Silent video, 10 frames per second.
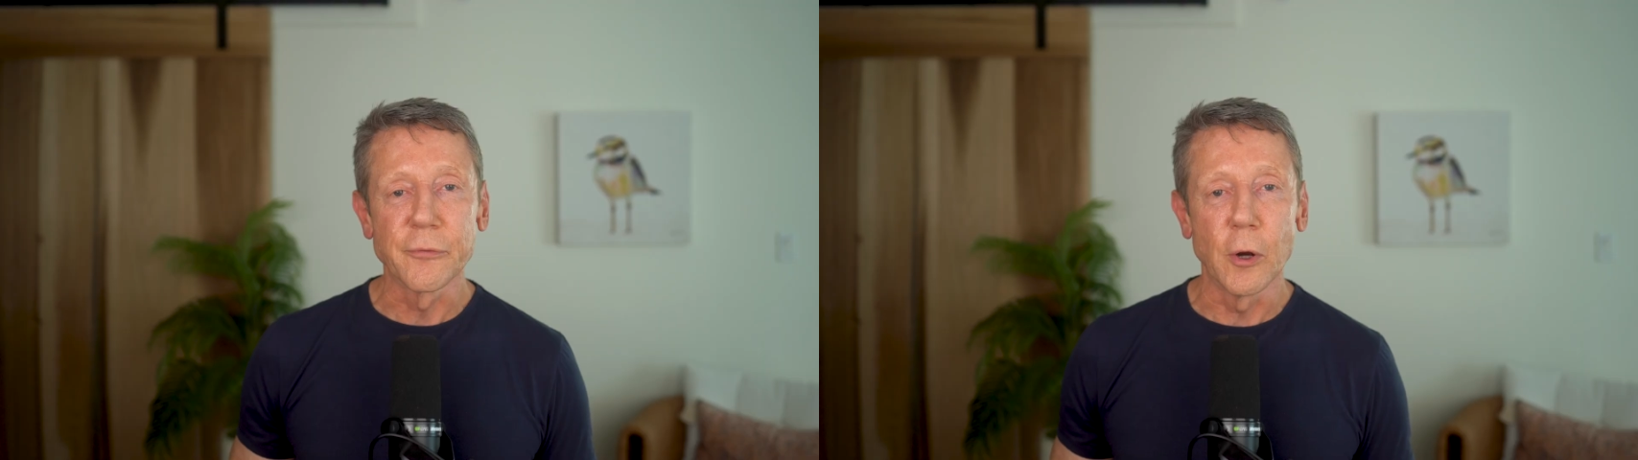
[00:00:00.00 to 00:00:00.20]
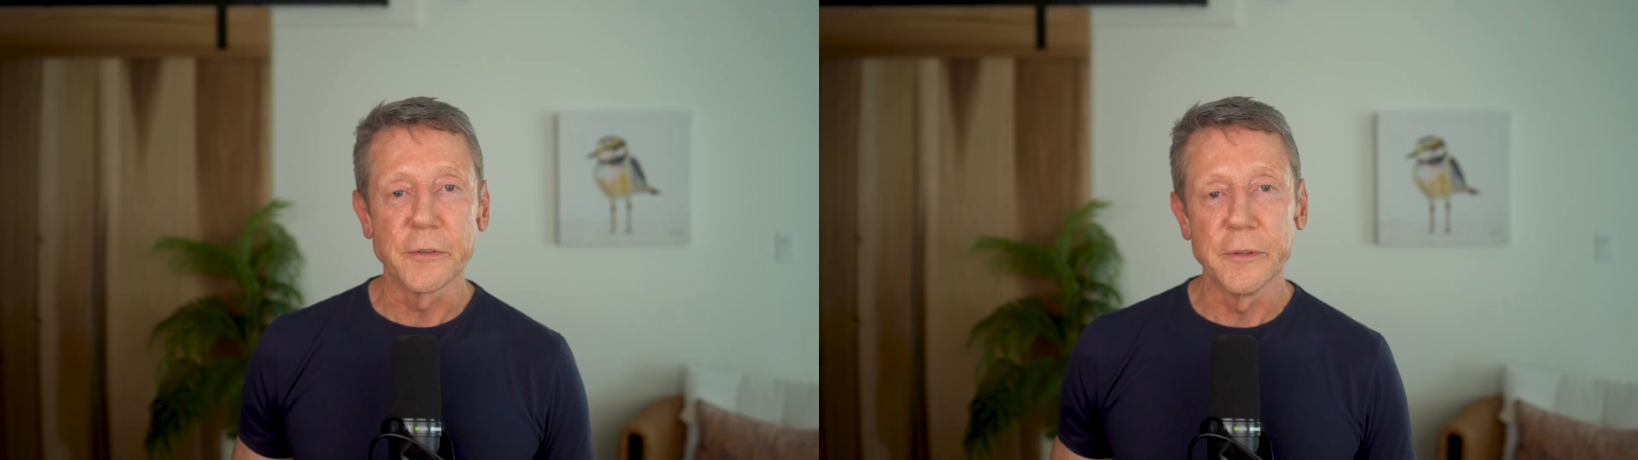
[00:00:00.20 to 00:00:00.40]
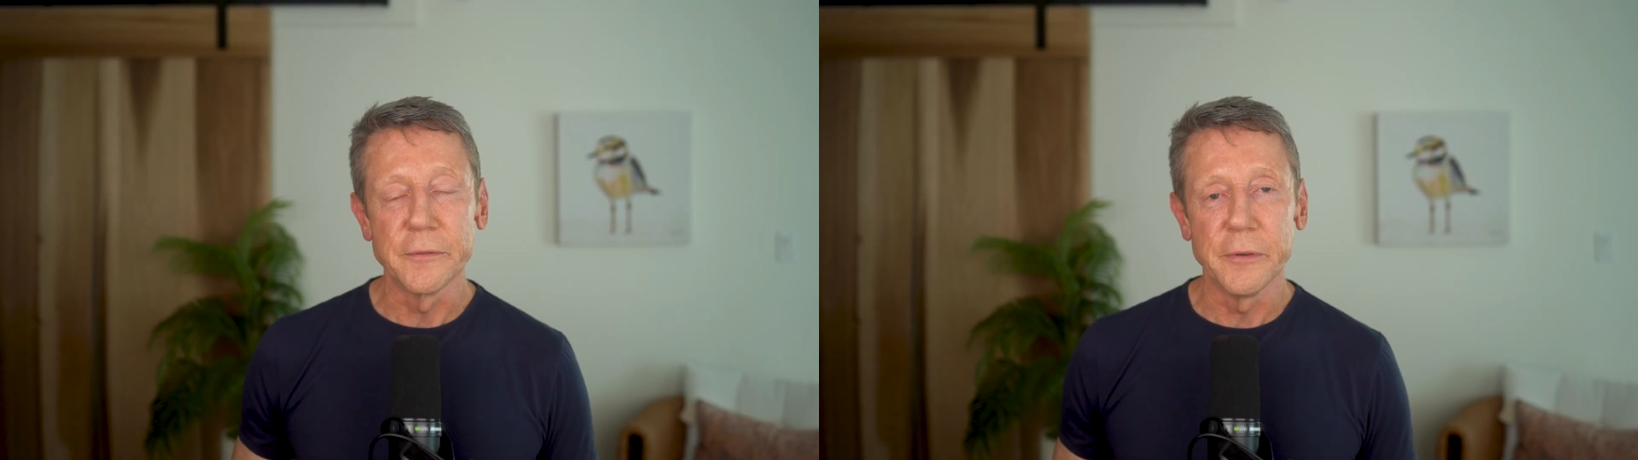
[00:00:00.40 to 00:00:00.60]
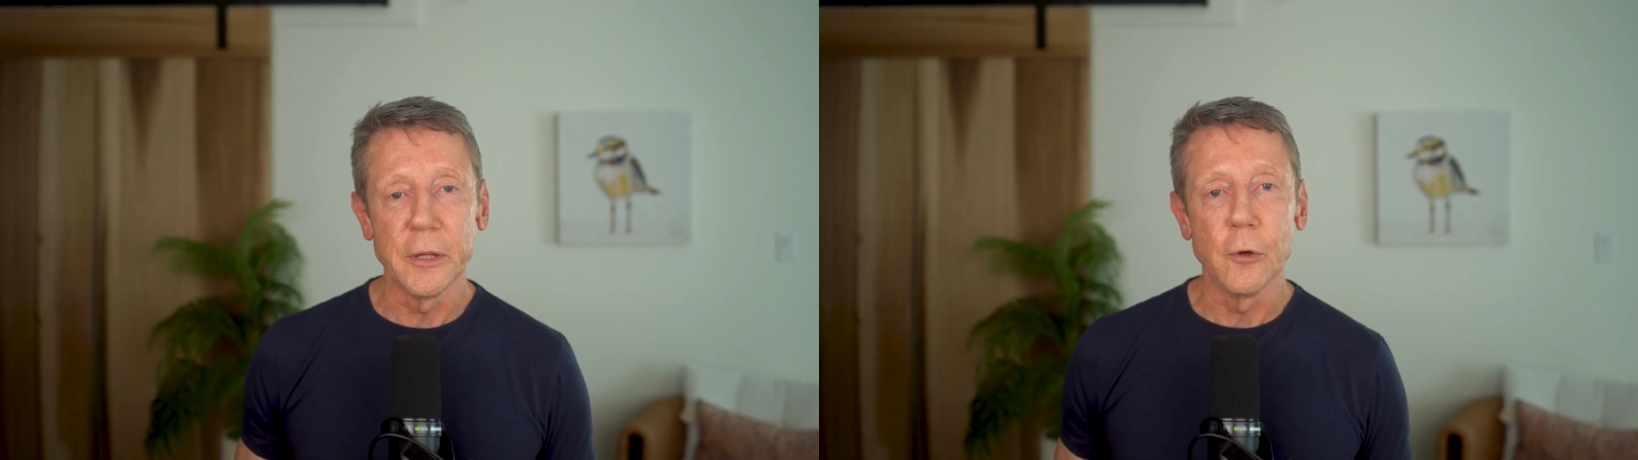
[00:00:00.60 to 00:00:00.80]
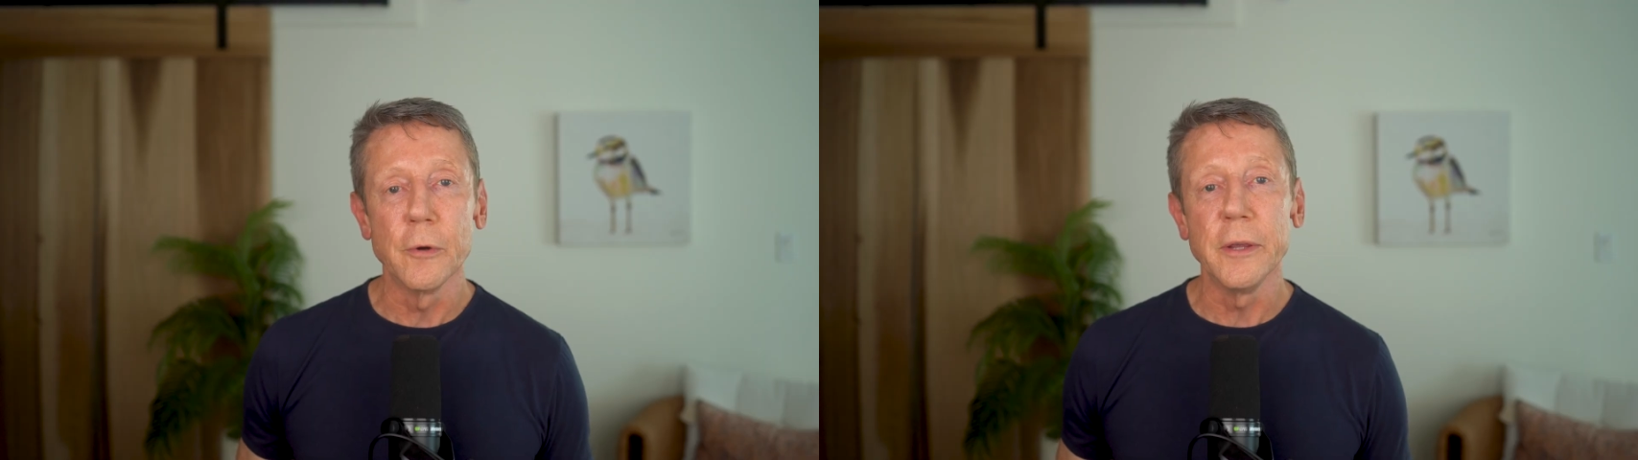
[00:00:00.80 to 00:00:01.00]
for watching this
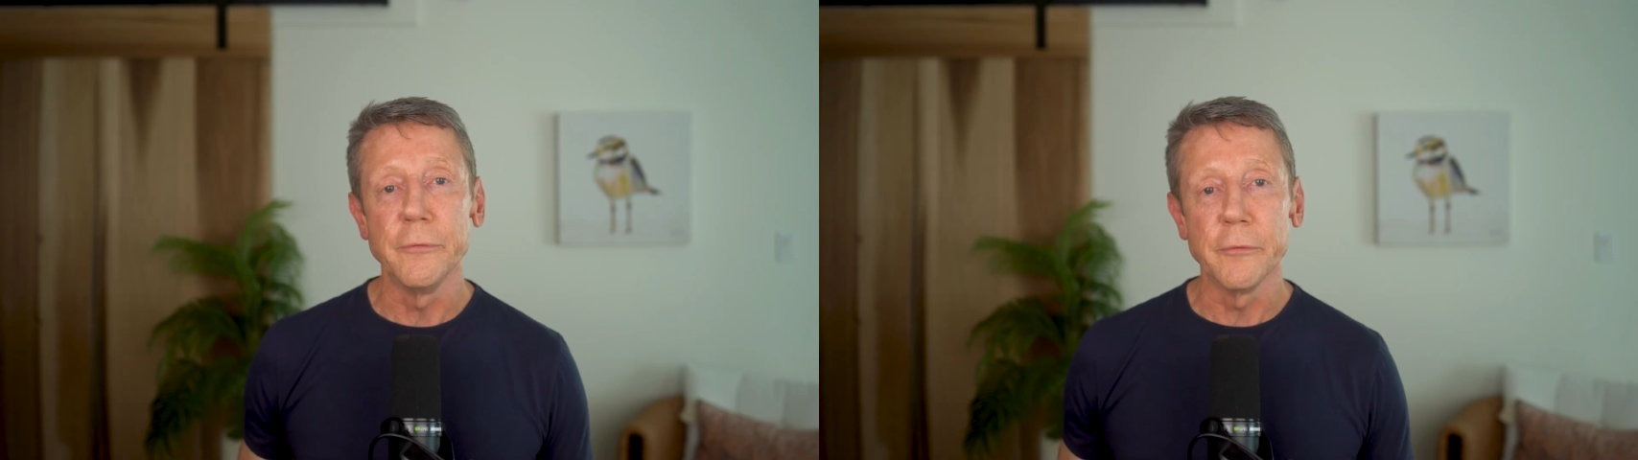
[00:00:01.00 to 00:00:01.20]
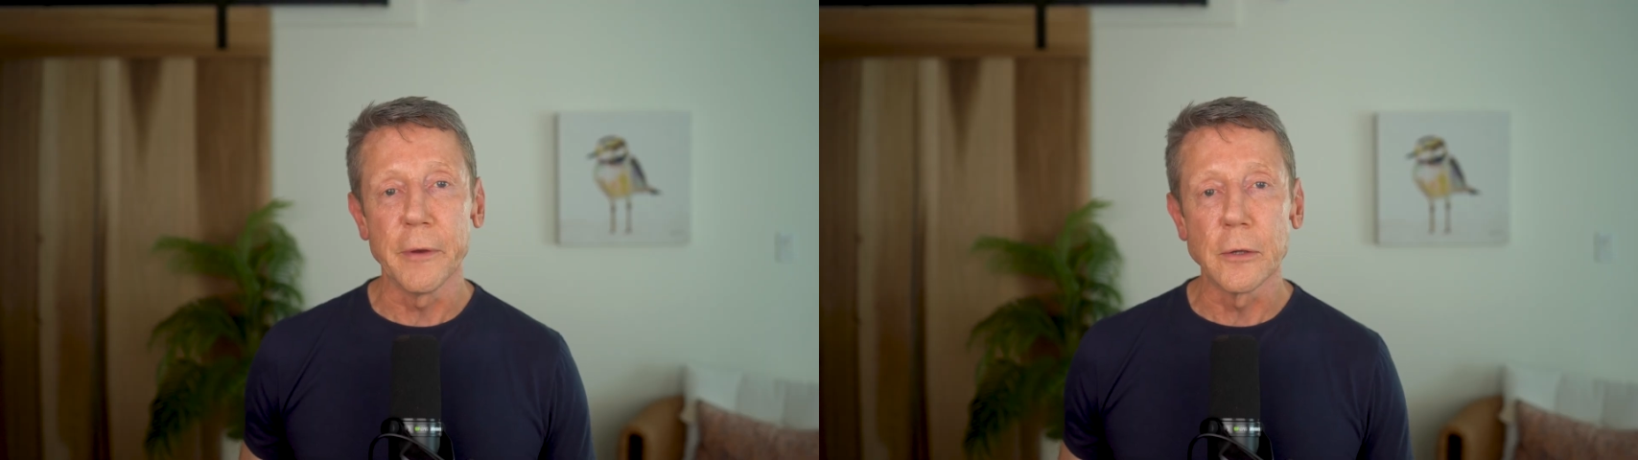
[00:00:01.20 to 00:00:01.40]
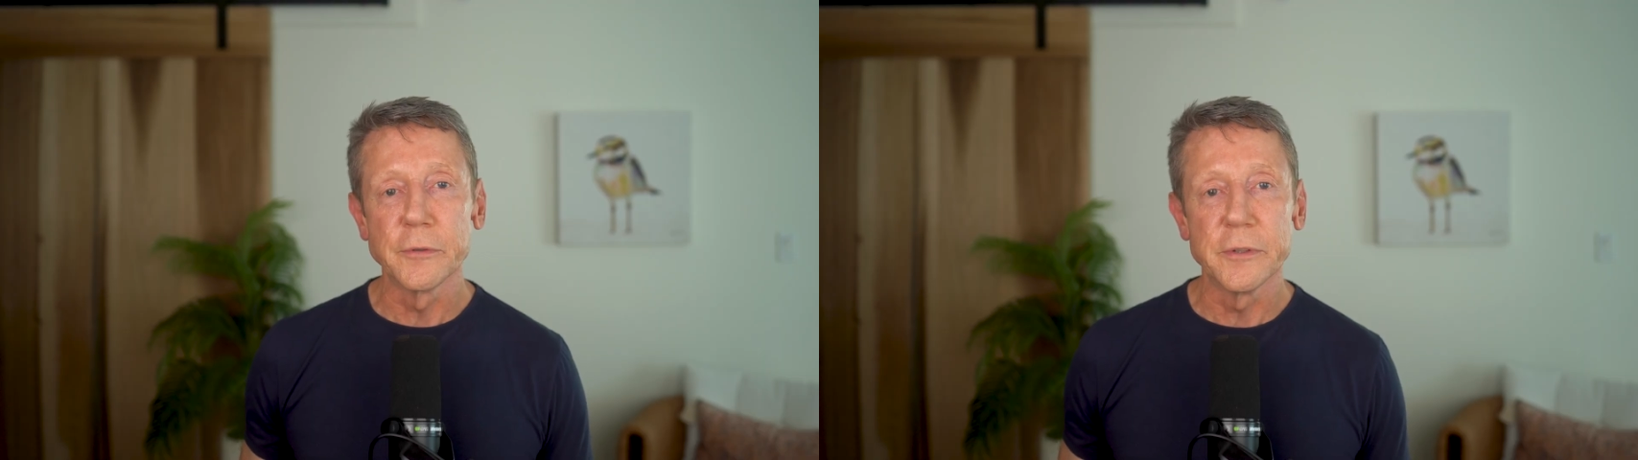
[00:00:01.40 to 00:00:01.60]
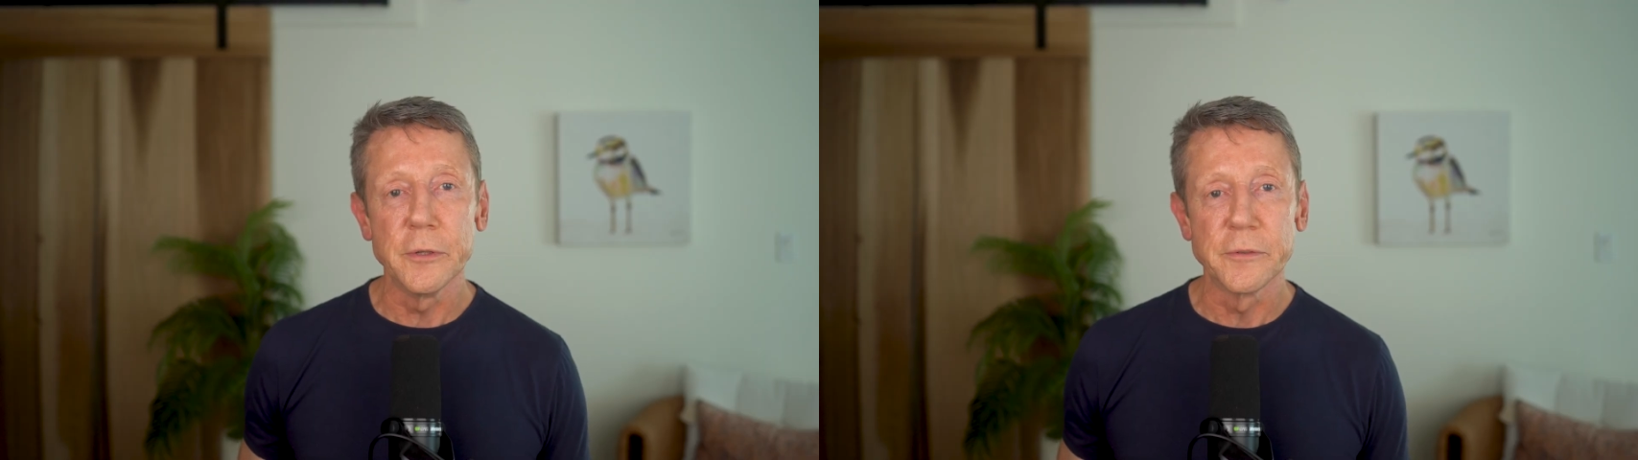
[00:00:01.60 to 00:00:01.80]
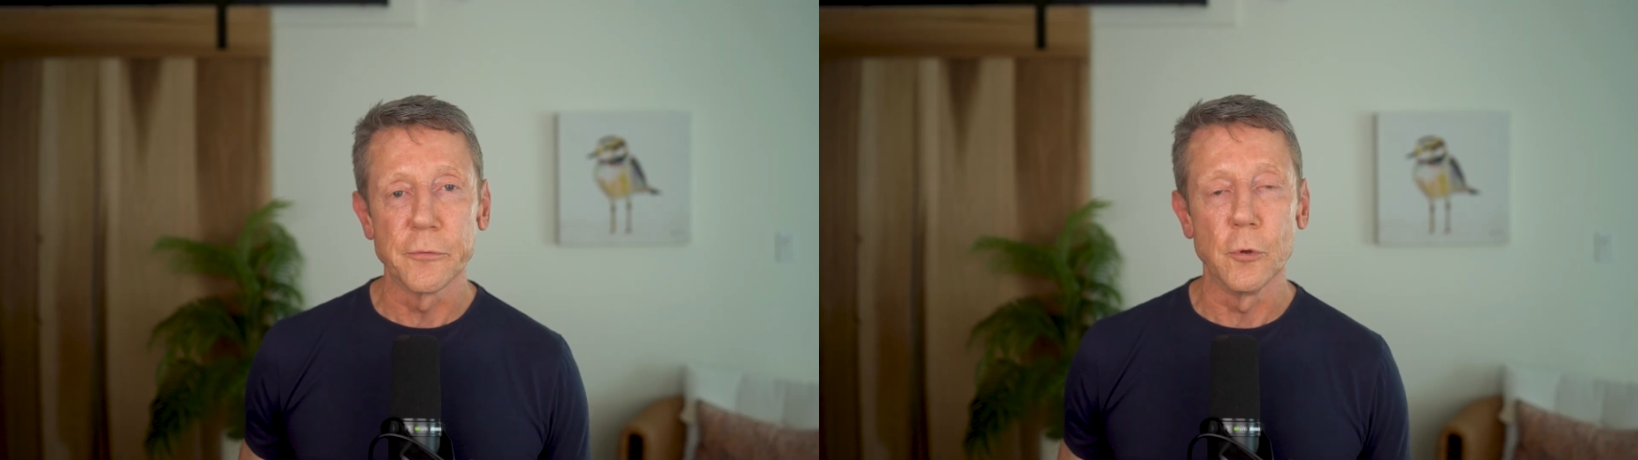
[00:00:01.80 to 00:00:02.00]
video. If you found it was
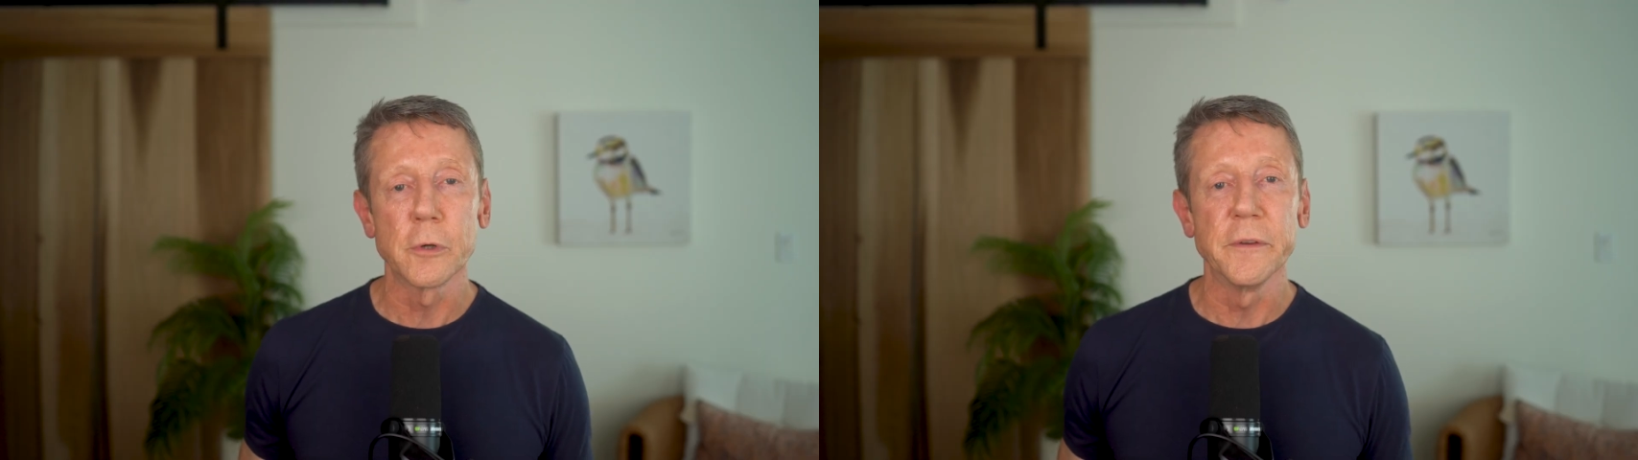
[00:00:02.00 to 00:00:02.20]
useful,